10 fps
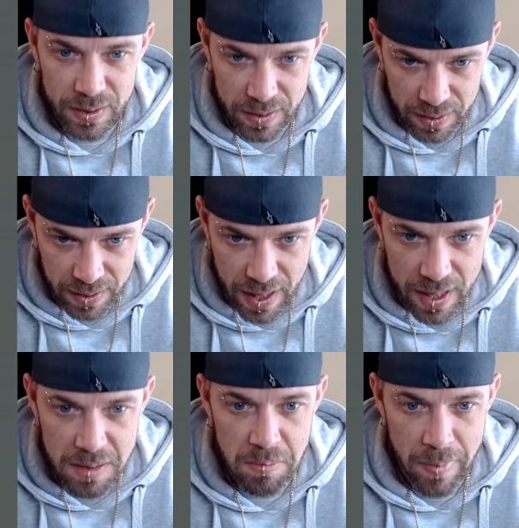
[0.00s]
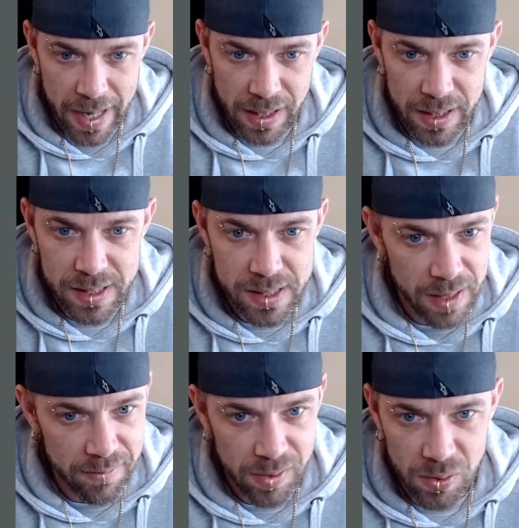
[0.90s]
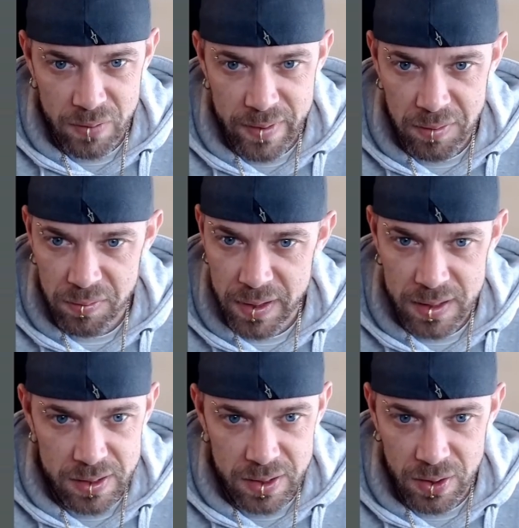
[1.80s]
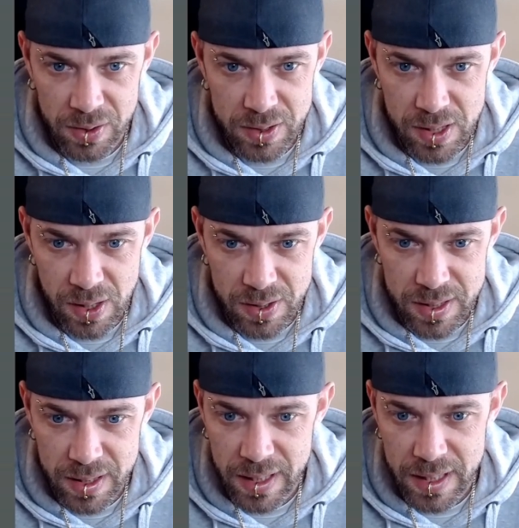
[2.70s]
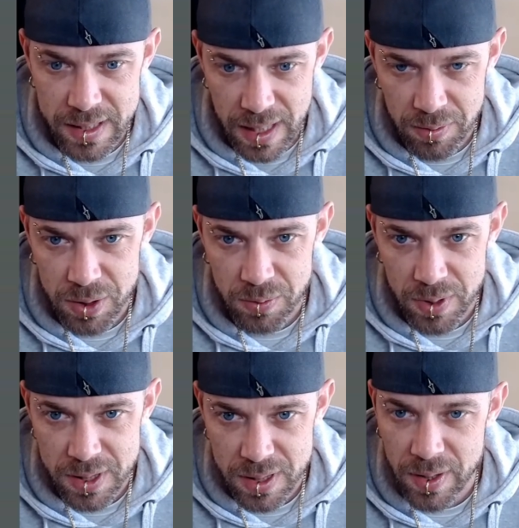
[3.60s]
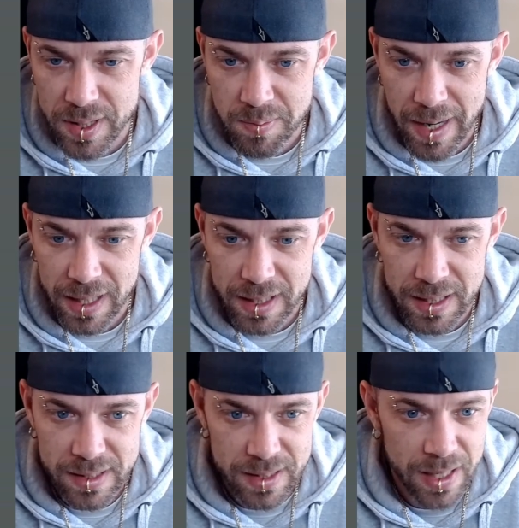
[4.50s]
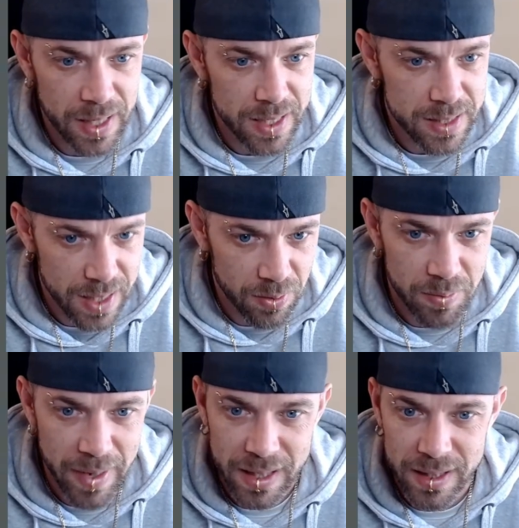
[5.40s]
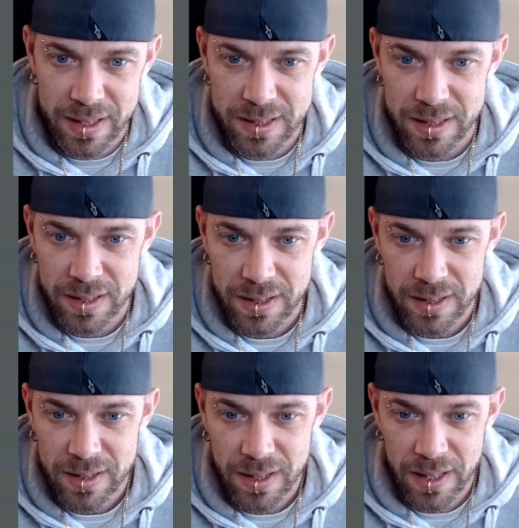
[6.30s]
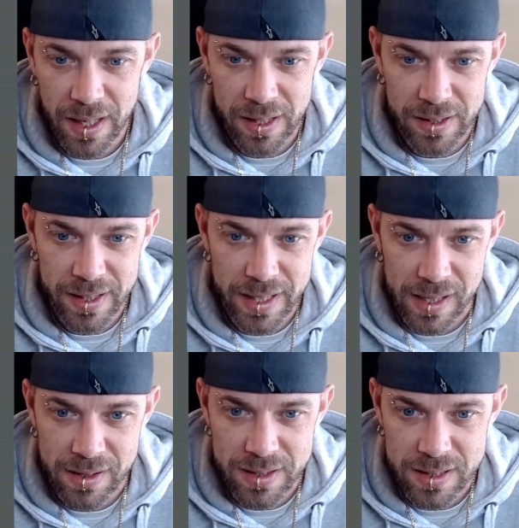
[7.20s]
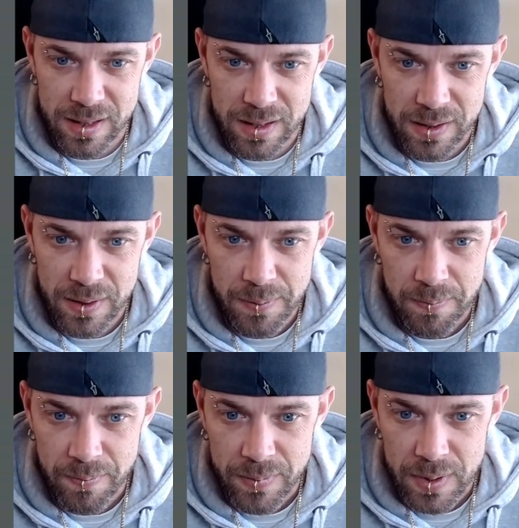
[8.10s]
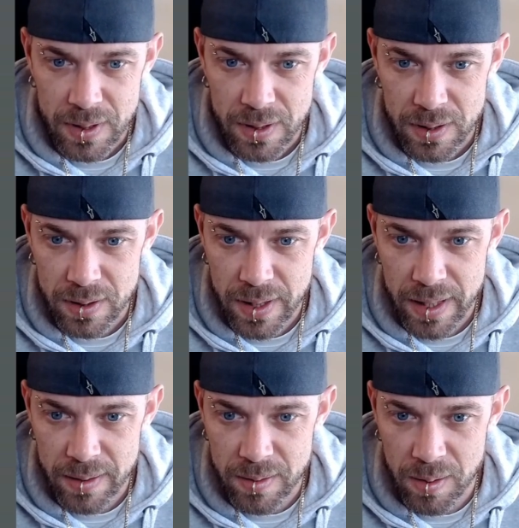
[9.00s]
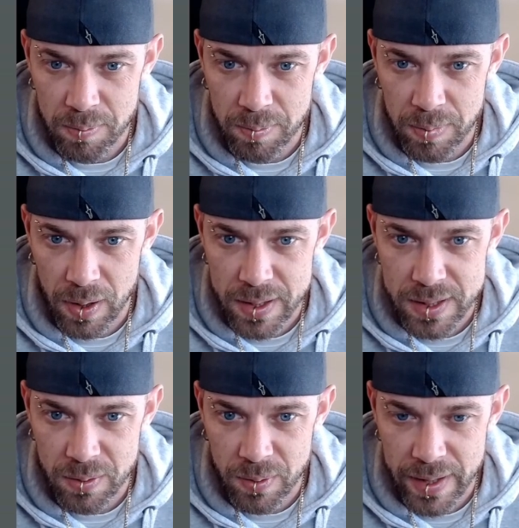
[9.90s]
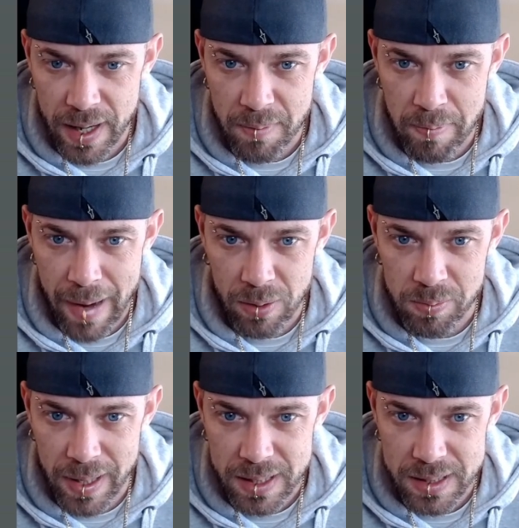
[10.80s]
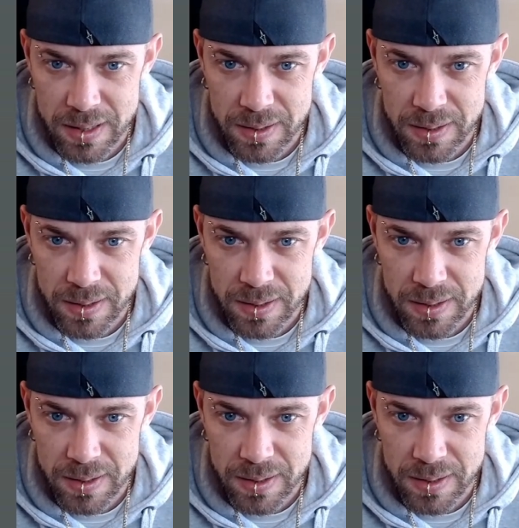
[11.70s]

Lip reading: Again, magnets. They've thought of everything. It's got the slots in there. It tells you what size magnets, and they sell the magnets. Oh, look, there you go. There's a it applied to what their battle bus.